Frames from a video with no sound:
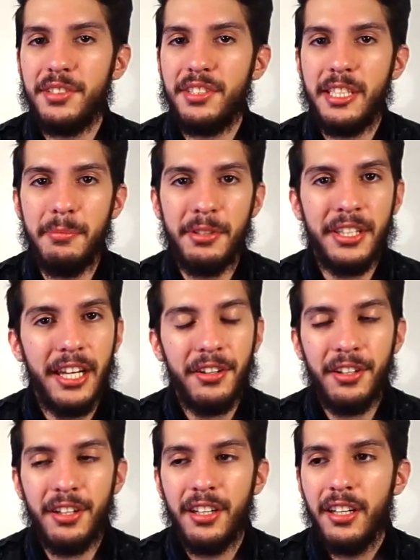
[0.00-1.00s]
just keep it
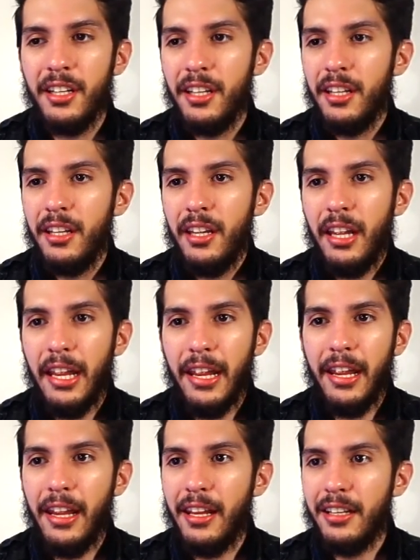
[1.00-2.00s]
together.
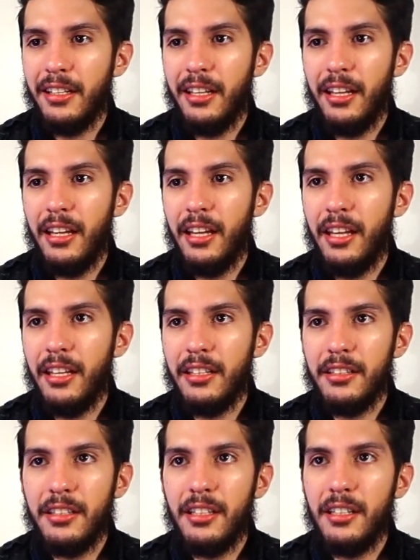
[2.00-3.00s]
And
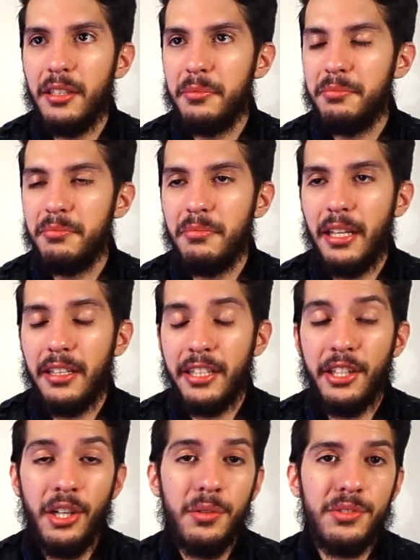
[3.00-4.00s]
he
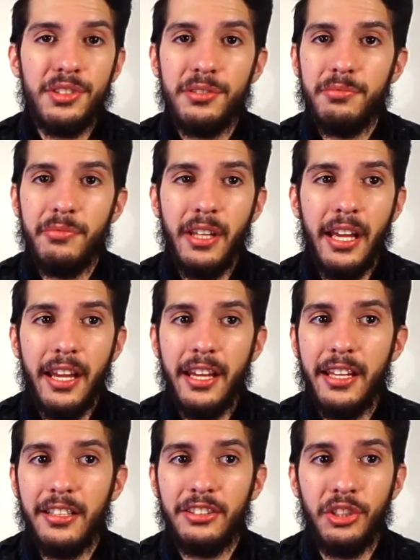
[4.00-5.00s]
goes,
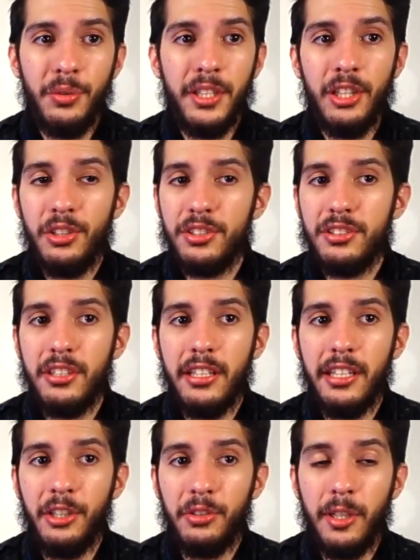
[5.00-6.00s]
and Tony looks
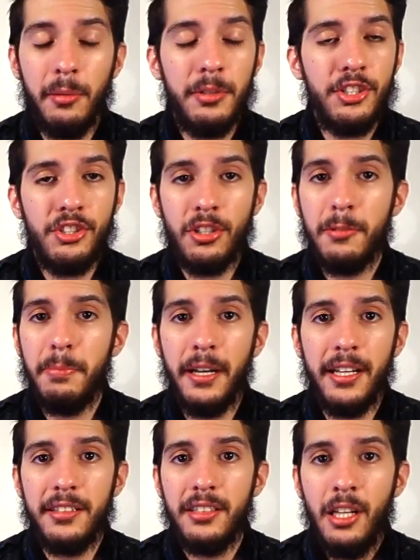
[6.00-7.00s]
incredibly shook by
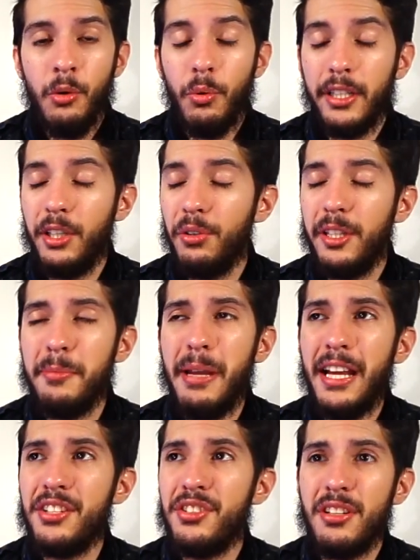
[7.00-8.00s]
it. One can only
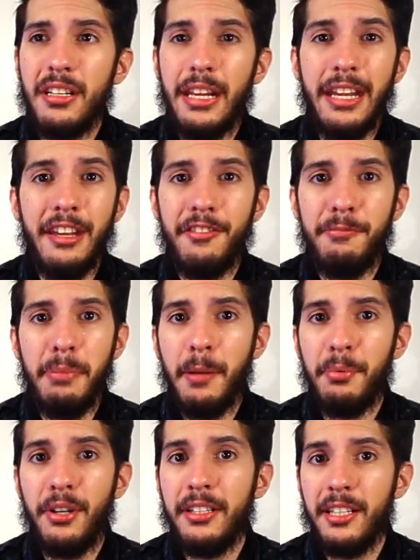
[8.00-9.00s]
imagine if
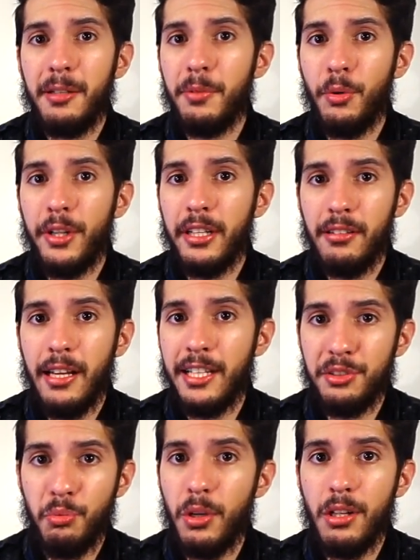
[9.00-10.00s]
Pepper ended up going
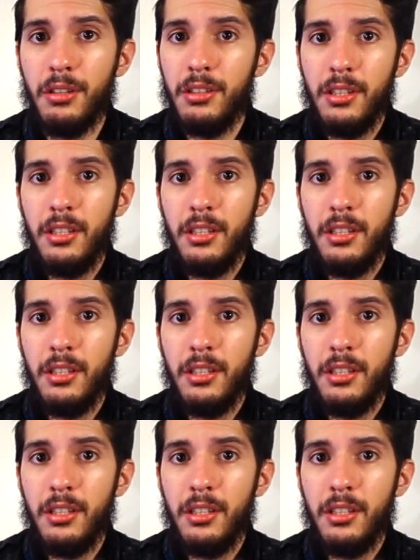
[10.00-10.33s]
as well